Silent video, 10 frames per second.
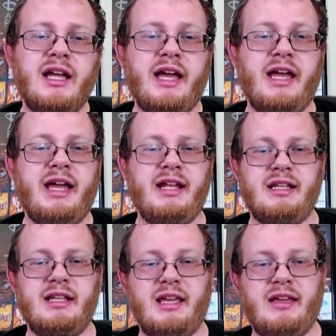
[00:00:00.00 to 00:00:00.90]
And
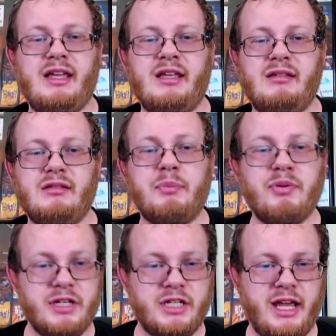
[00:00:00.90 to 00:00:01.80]
they
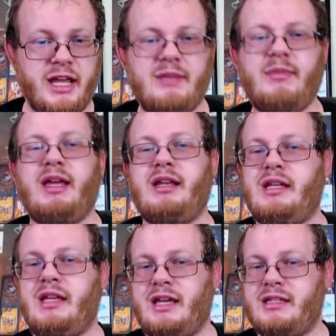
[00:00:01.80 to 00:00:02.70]
appreciate him, and
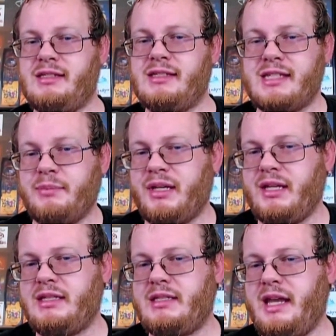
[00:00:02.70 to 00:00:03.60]
he has
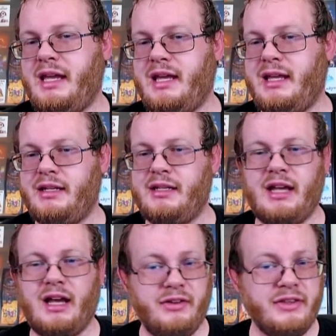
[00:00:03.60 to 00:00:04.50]
siblings, and
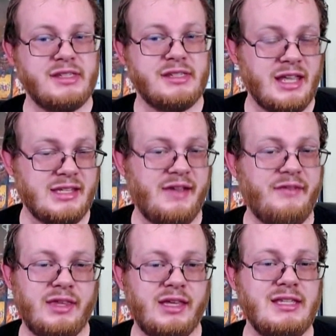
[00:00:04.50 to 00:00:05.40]
all these, he has
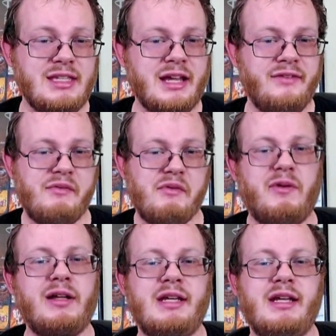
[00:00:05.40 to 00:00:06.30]
everything he's kind of ever
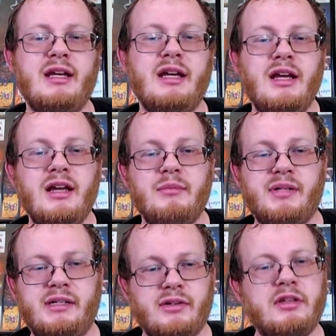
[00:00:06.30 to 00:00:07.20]
wanted,
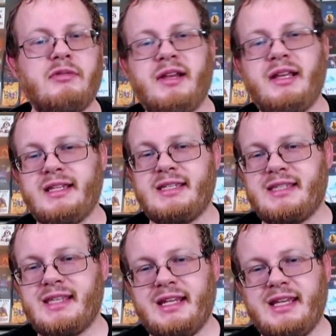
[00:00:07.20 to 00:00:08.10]
but North
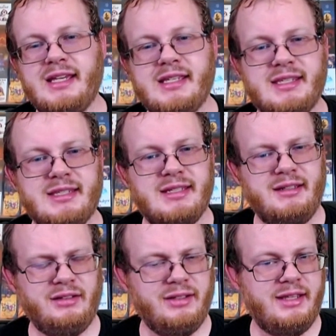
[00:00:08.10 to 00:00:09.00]
realizes that he is
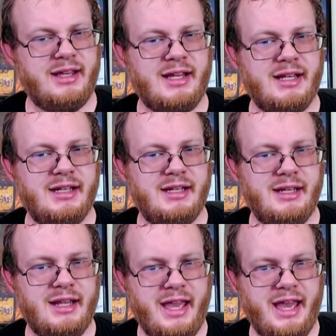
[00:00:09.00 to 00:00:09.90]
still not
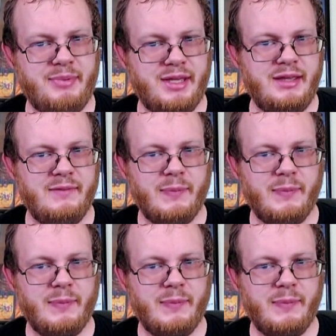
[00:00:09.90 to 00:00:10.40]
happy.